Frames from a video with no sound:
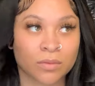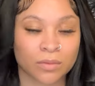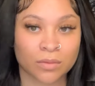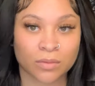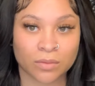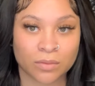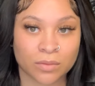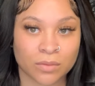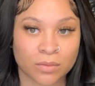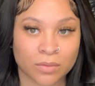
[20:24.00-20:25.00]

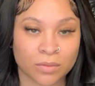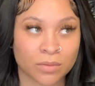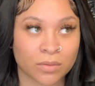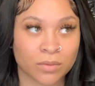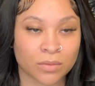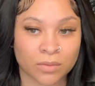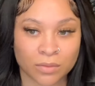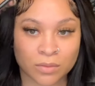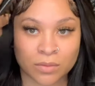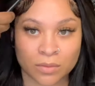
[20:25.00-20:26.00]

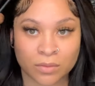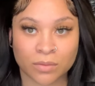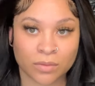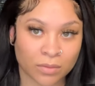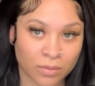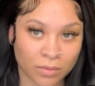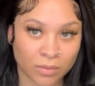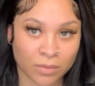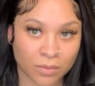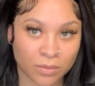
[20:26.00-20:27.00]

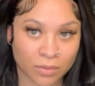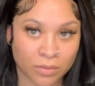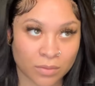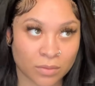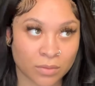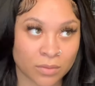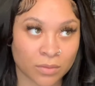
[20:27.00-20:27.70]
Nobody speaks.